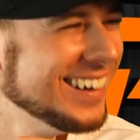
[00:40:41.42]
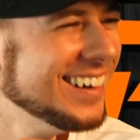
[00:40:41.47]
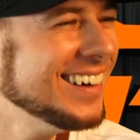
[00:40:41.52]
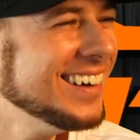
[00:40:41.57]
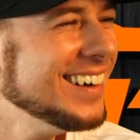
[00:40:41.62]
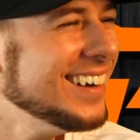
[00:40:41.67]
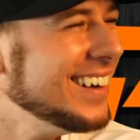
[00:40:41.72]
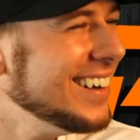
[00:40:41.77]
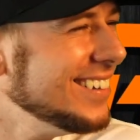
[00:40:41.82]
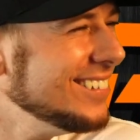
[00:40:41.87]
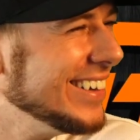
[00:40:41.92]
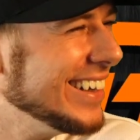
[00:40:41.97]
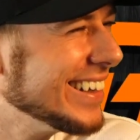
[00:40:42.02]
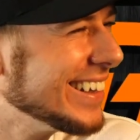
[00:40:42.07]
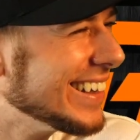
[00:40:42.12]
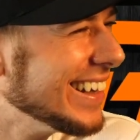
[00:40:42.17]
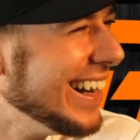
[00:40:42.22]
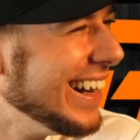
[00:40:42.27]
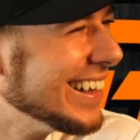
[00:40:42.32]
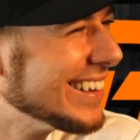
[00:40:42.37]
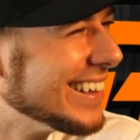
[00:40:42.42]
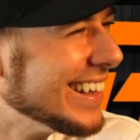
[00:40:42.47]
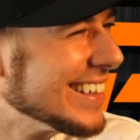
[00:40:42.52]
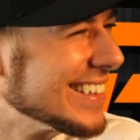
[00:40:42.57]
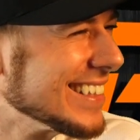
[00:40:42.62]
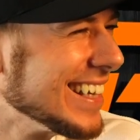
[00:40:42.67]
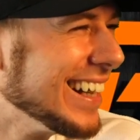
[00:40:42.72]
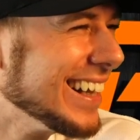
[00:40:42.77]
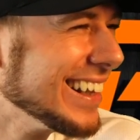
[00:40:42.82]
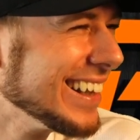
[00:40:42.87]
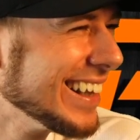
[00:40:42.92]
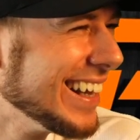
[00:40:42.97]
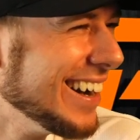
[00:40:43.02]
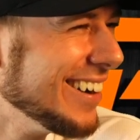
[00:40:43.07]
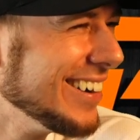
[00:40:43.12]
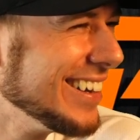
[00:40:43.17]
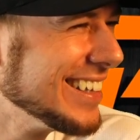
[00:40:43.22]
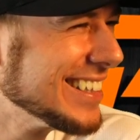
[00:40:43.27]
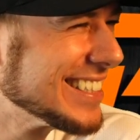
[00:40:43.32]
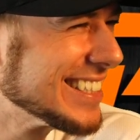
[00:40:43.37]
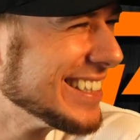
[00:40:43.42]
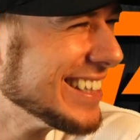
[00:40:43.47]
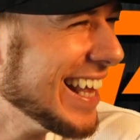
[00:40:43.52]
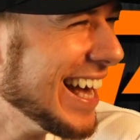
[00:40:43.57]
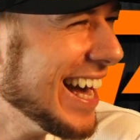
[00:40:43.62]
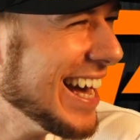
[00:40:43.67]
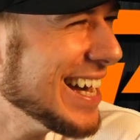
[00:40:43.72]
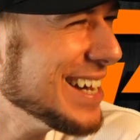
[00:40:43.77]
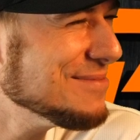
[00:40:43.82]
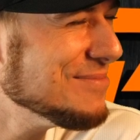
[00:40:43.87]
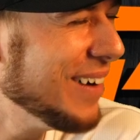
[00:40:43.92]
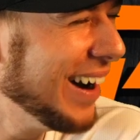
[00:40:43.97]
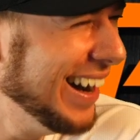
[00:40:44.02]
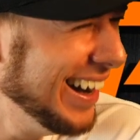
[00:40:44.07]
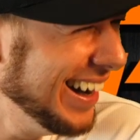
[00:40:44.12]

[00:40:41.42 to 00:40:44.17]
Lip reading: Oh my God, that's a hilarious name.